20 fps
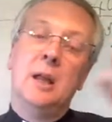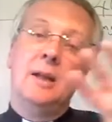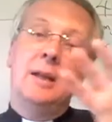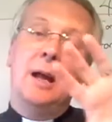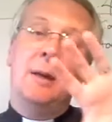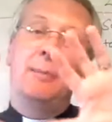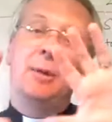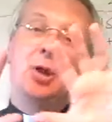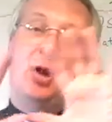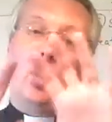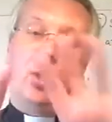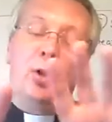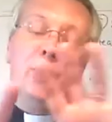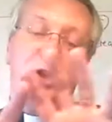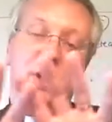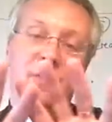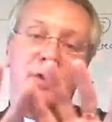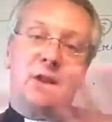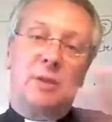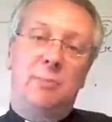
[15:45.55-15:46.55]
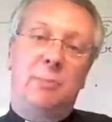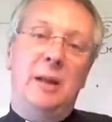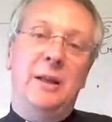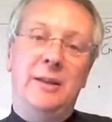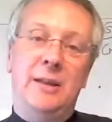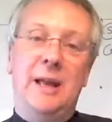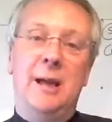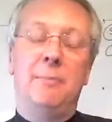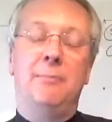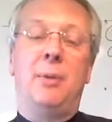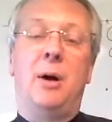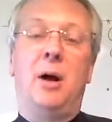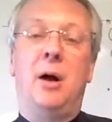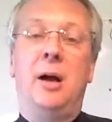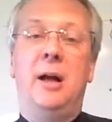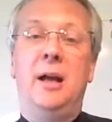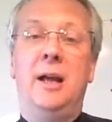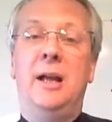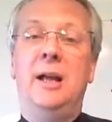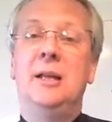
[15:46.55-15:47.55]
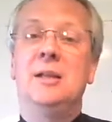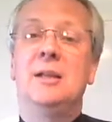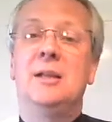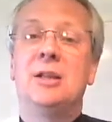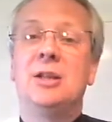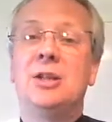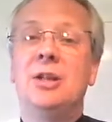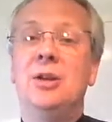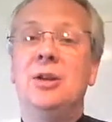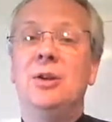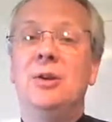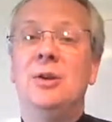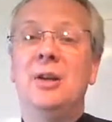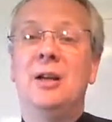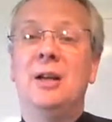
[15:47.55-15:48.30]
Now, because you've split the empire into two,